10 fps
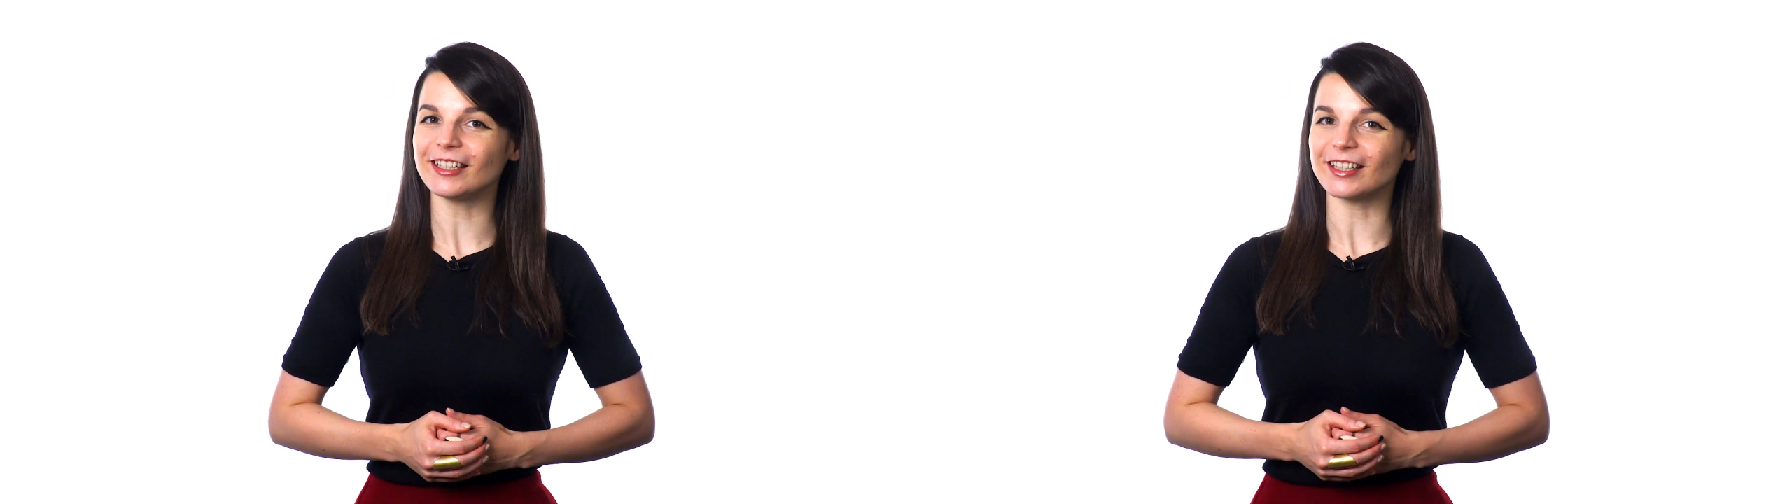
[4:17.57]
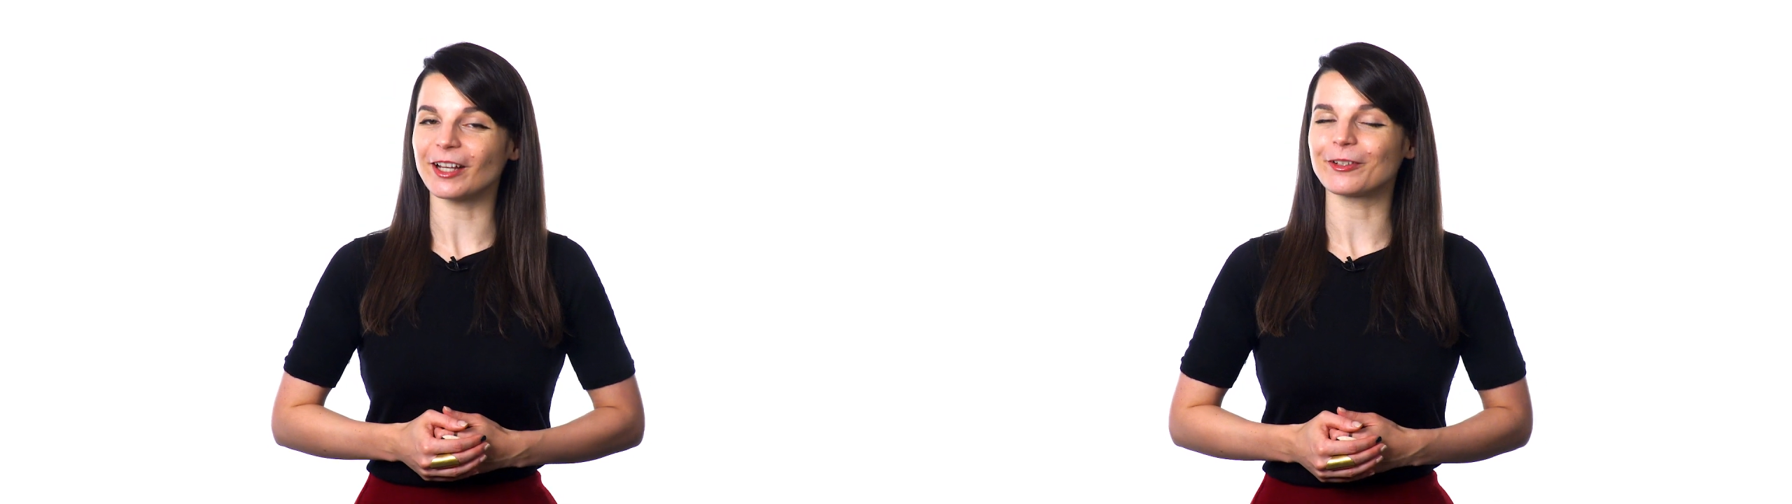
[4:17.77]

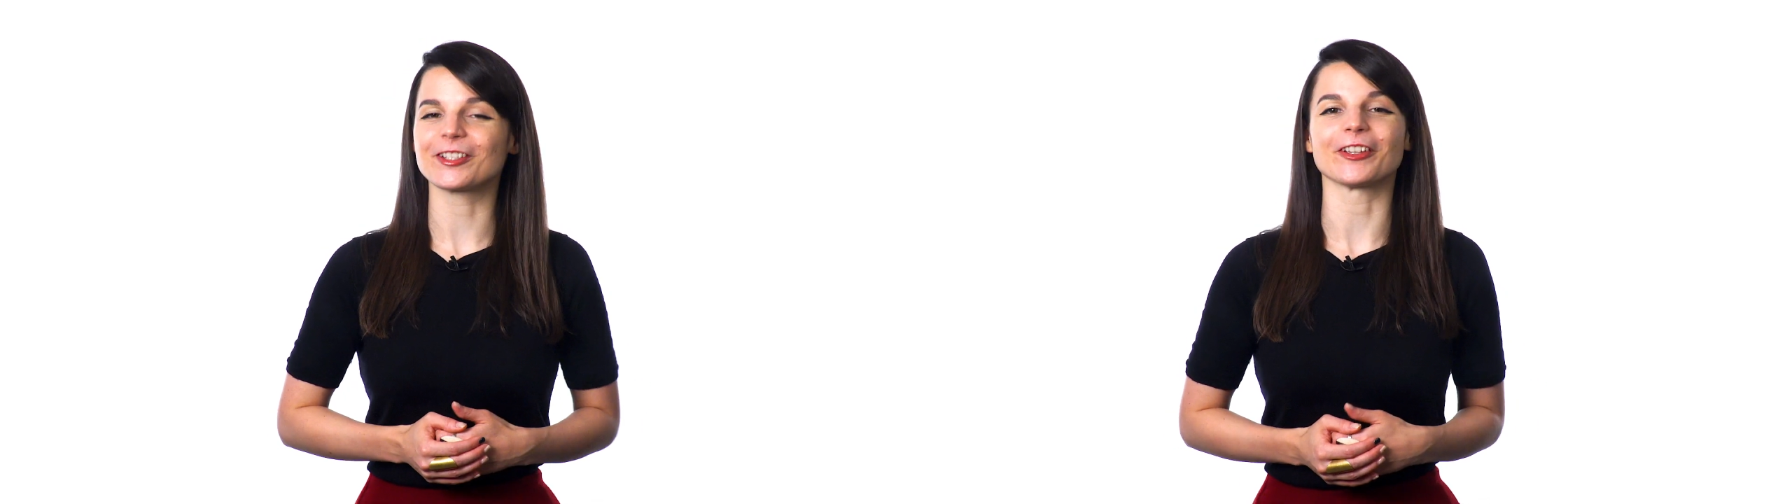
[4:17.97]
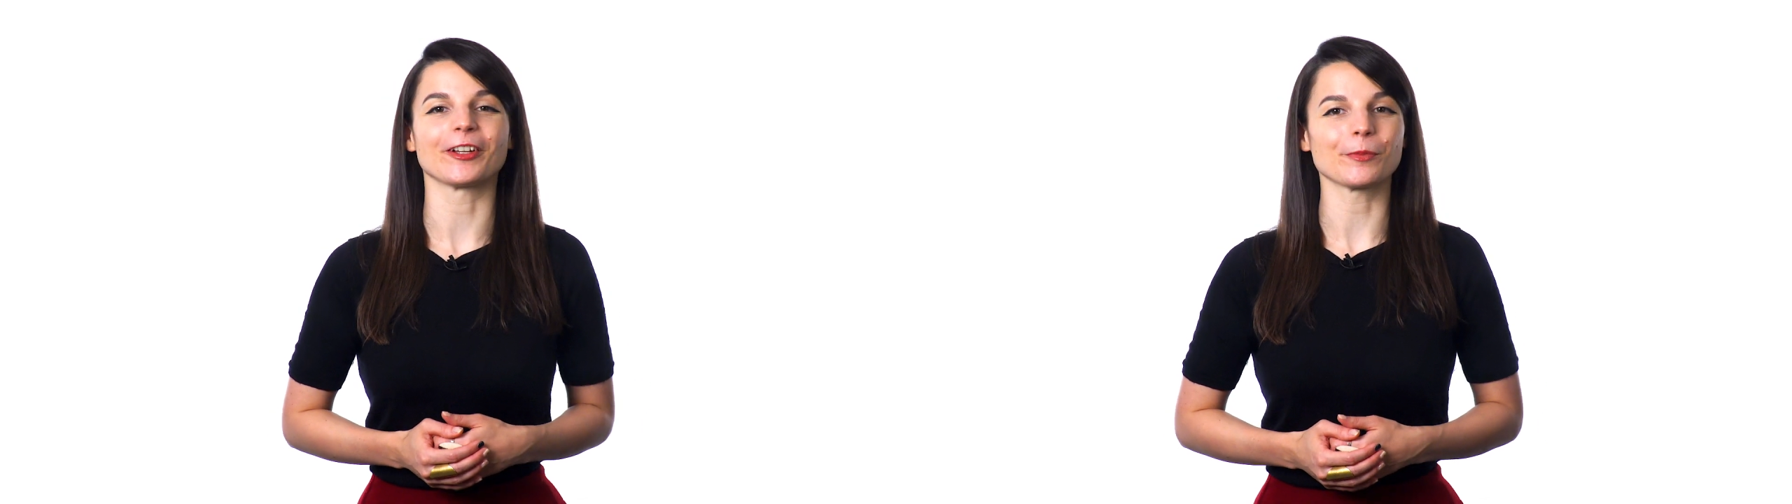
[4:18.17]
language
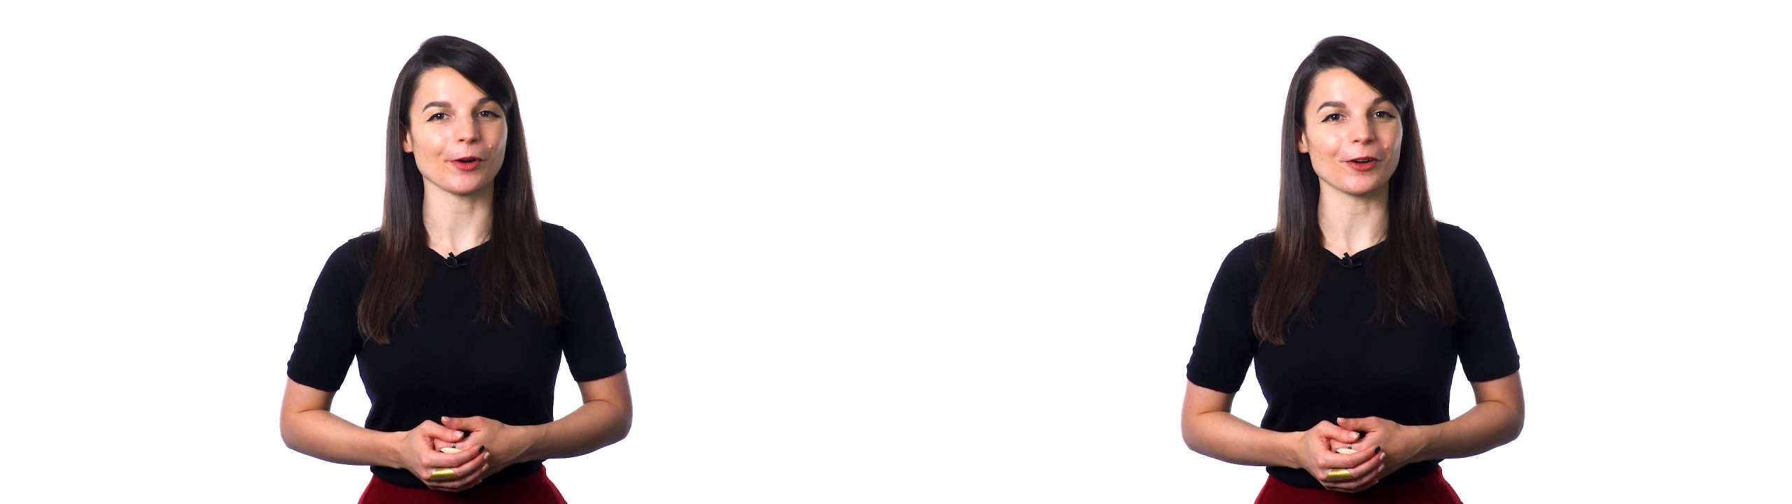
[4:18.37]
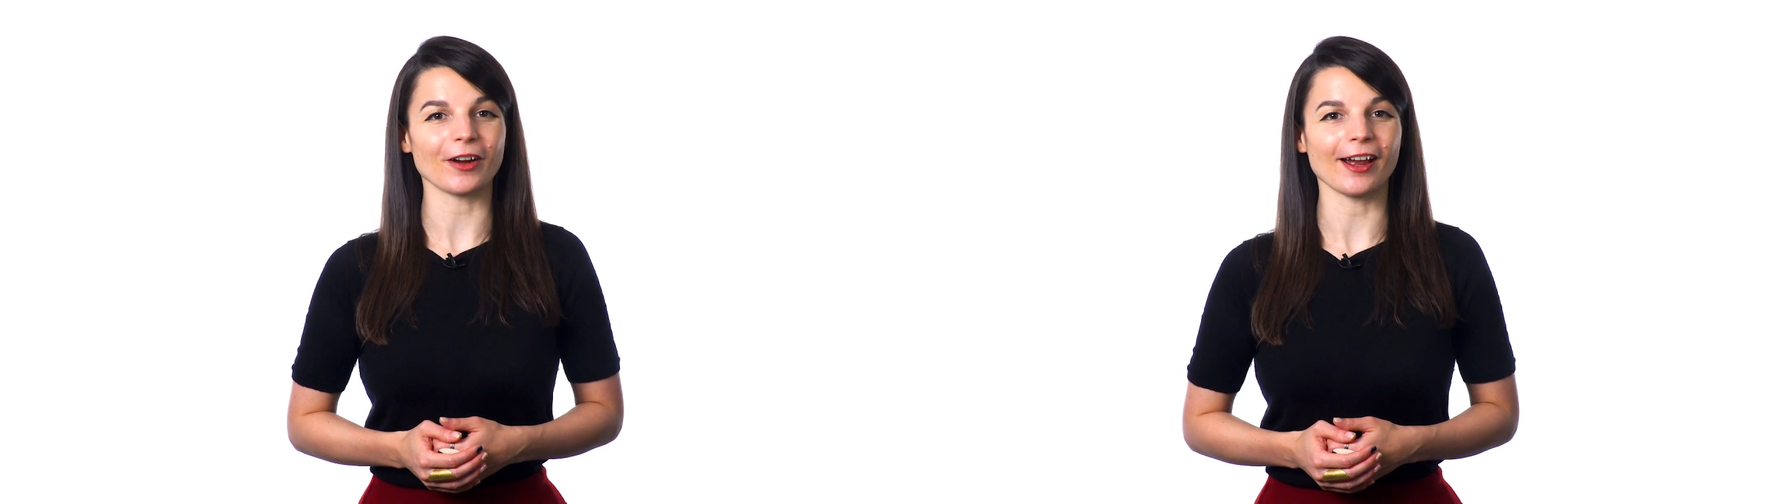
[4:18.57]
learning
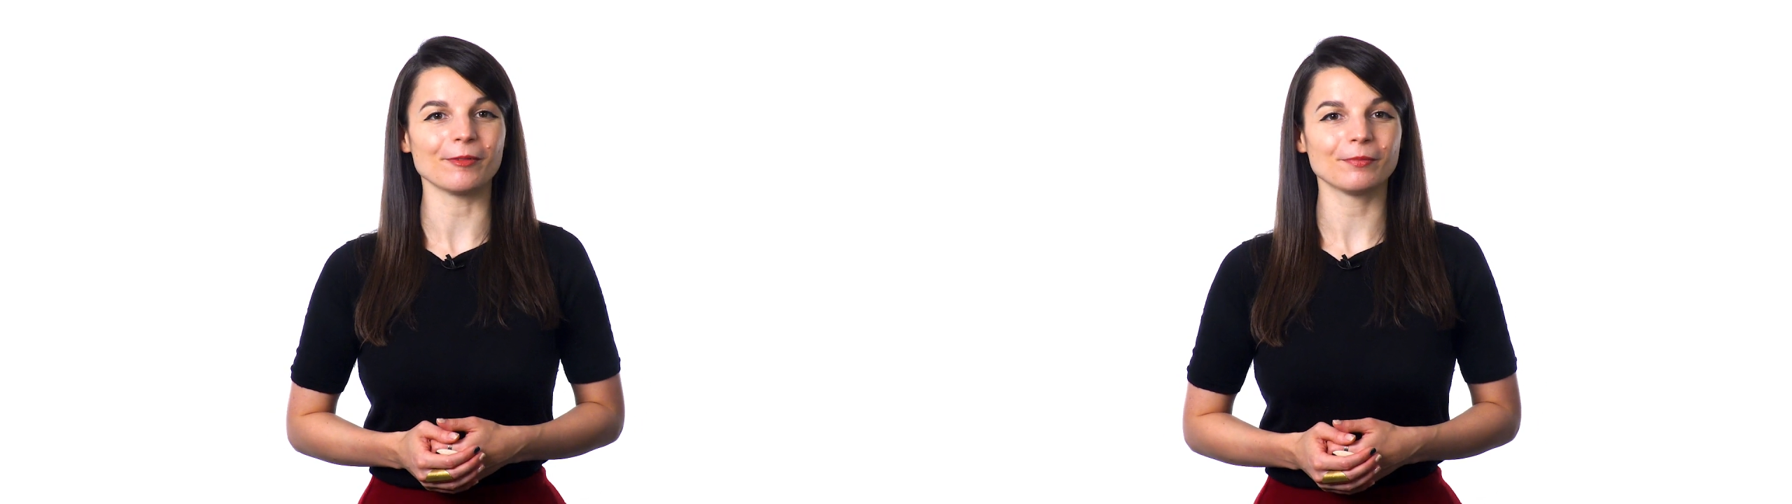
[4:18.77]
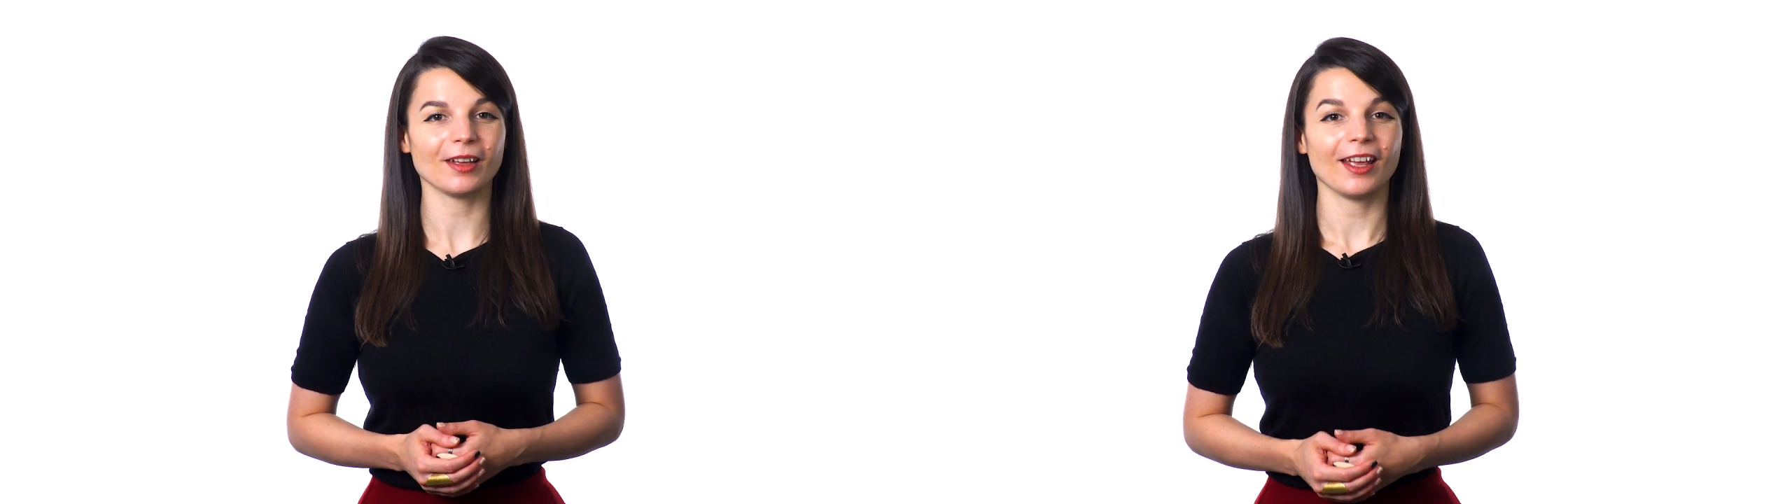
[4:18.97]
program.